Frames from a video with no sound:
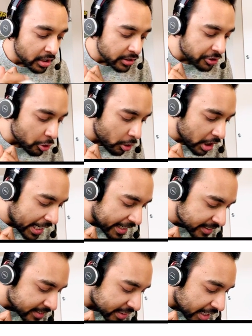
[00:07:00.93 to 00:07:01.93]
So let
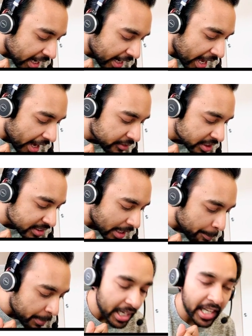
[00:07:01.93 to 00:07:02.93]
us say I have this
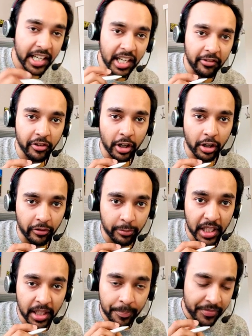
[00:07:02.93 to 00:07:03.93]
sample array in front of
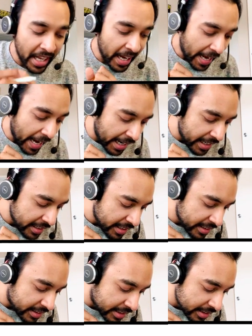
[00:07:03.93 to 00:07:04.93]
me and
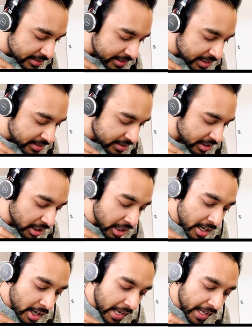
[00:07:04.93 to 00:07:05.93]
this is the
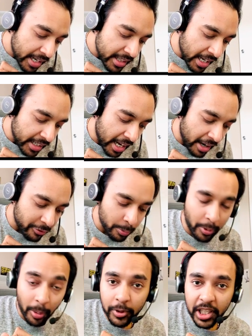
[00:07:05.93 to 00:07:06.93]
array that I have to
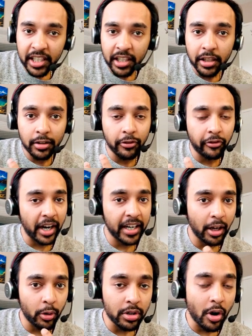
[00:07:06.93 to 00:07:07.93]
populate to
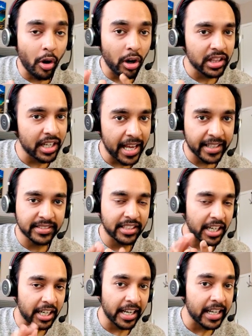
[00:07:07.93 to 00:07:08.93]
find out all the next
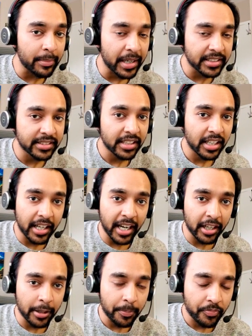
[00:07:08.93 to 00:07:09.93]
greater elements,
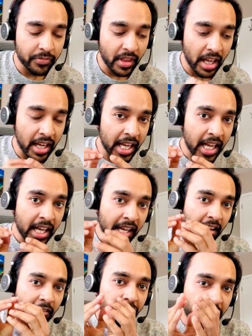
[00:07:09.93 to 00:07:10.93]
correct?
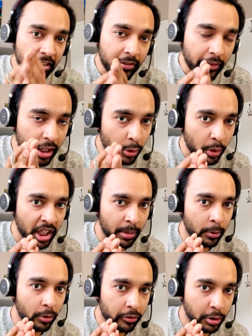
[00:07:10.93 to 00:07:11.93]
When we were doing a
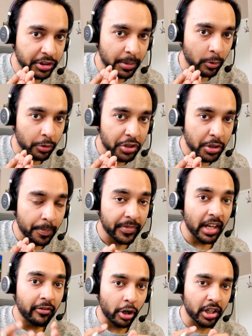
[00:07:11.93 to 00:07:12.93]
brute force approach,
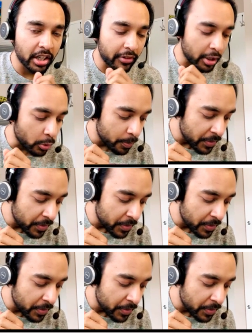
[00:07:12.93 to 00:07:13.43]
what did we do?